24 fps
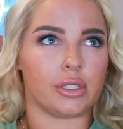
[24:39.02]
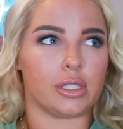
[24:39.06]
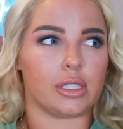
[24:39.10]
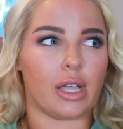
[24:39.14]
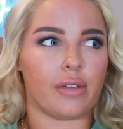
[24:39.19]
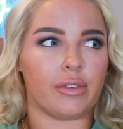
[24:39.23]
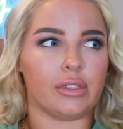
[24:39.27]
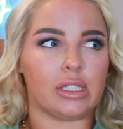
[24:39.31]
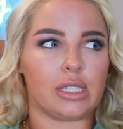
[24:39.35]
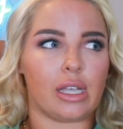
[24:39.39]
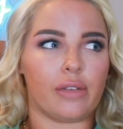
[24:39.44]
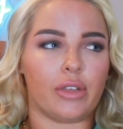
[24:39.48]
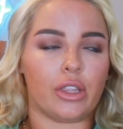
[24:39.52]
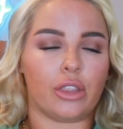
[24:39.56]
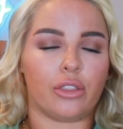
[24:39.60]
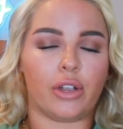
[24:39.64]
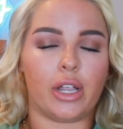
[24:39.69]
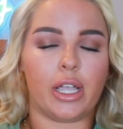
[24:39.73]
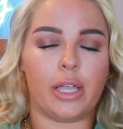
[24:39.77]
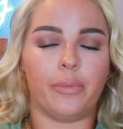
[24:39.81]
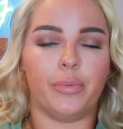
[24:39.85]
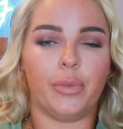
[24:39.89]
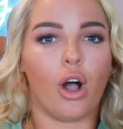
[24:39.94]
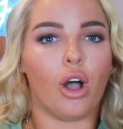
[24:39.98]

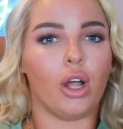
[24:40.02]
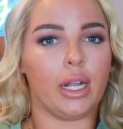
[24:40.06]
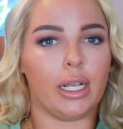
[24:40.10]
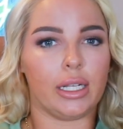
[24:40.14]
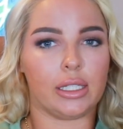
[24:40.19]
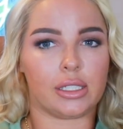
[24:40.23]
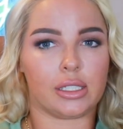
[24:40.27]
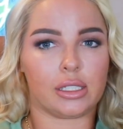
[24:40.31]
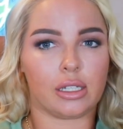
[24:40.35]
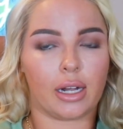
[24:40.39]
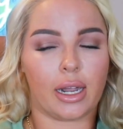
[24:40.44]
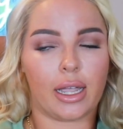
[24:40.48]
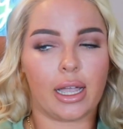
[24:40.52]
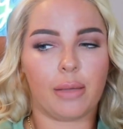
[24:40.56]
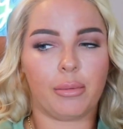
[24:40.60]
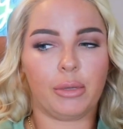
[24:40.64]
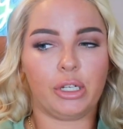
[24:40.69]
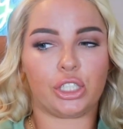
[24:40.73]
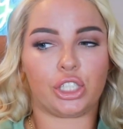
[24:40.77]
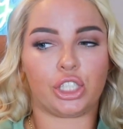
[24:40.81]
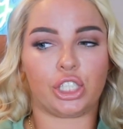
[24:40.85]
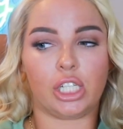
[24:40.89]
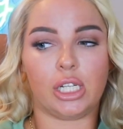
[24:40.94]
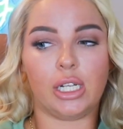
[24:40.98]
773 on Instagram.
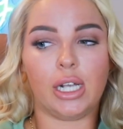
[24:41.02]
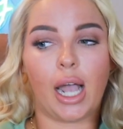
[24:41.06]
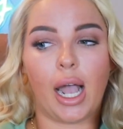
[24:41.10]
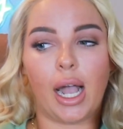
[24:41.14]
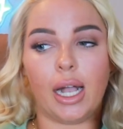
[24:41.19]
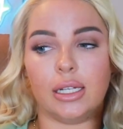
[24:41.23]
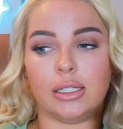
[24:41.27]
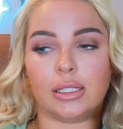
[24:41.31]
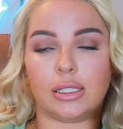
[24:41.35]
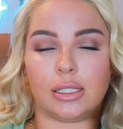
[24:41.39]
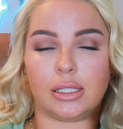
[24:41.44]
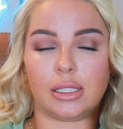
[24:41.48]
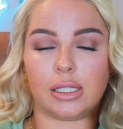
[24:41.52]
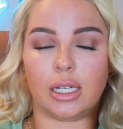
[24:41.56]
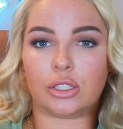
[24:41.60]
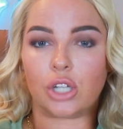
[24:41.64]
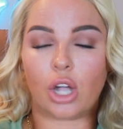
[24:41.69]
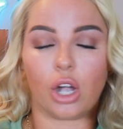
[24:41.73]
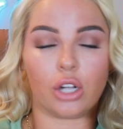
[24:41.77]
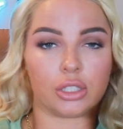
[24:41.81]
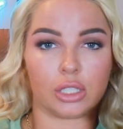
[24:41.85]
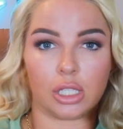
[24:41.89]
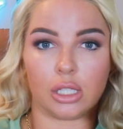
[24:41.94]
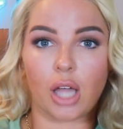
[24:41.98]
She has
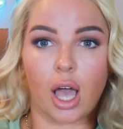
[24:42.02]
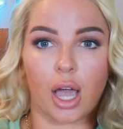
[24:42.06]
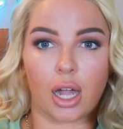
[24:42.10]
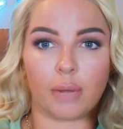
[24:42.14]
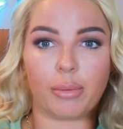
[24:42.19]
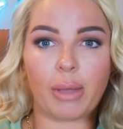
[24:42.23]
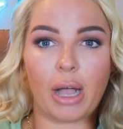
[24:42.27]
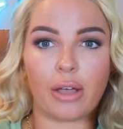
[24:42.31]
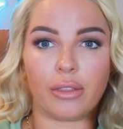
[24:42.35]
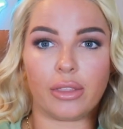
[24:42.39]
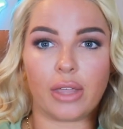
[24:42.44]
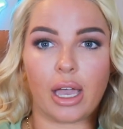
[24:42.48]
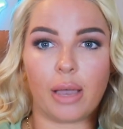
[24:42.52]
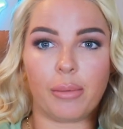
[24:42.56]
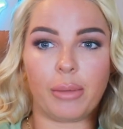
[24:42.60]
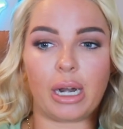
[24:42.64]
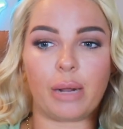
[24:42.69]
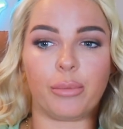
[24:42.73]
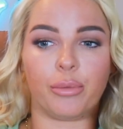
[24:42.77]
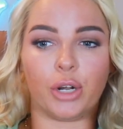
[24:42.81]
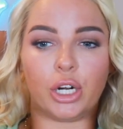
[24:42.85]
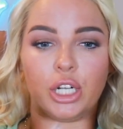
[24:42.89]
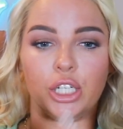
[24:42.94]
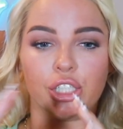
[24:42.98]
talked a lot about them and
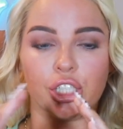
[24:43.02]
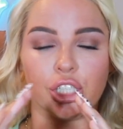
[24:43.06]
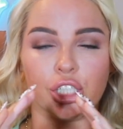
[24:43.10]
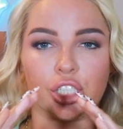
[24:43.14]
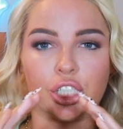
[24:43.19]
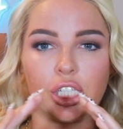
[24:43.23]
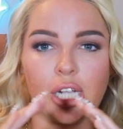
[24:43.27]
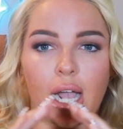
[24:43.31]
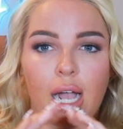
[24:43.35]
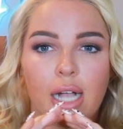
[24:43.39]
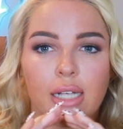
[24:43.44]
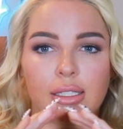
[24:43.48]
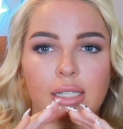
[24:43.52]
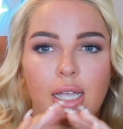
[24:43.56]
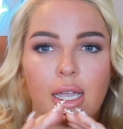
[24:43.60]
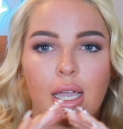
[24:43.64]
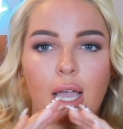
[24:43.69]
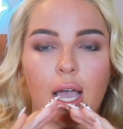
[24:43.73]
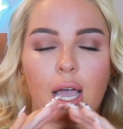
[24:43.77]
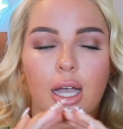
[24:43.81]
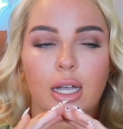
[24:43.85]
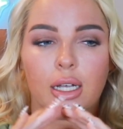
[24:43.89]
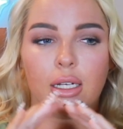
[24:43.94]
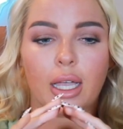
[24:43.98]
I'm pretty sure she has
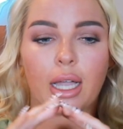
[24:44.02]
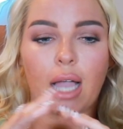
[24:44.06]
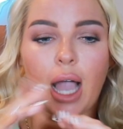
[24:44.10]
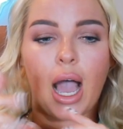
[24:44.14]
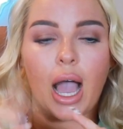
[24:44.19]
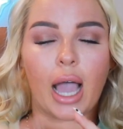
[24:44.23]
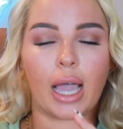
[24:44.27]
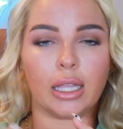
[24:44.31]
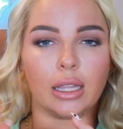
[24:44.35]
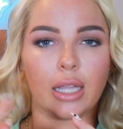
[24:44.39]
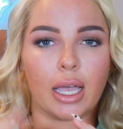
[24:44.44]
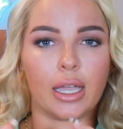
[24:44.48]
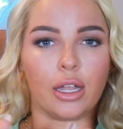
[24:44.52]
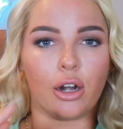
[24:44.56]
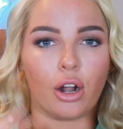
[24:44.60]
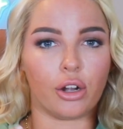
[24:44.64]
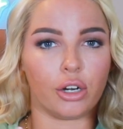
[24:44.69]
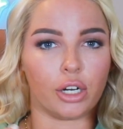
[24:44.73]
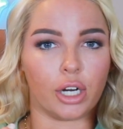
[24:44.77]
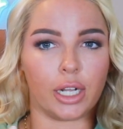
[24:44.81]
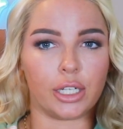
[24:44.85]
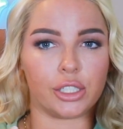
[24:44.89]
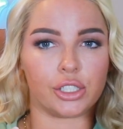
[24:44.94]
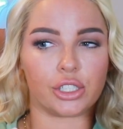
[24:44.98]
a like a highlight on
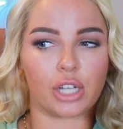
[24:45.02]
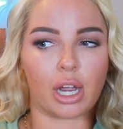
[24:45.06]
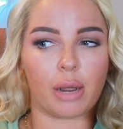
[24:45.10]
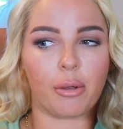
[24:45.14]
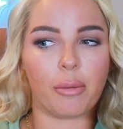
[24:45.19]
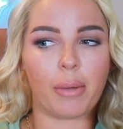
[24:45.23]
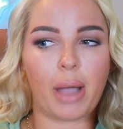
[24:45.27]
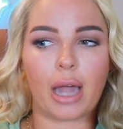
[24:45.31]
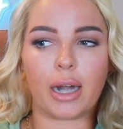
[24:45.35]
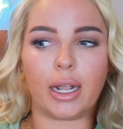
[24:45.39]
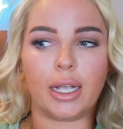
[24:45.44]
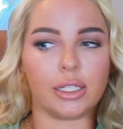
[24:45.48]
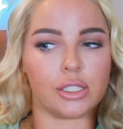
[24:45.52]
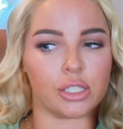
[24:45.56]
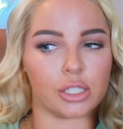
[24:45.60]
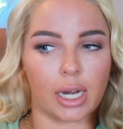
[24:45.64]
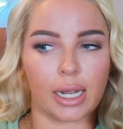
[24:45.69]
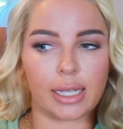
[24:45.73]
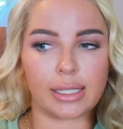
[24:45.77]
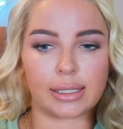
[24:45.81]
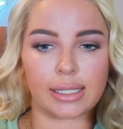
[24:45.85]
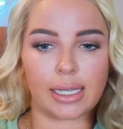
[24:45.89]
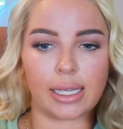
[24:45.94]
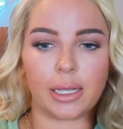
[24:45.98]
her Instagram about it. It's
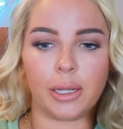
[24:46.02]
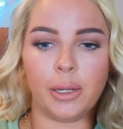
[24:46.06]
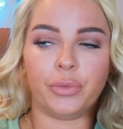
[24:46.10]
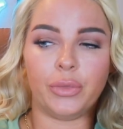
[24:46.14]
crazy.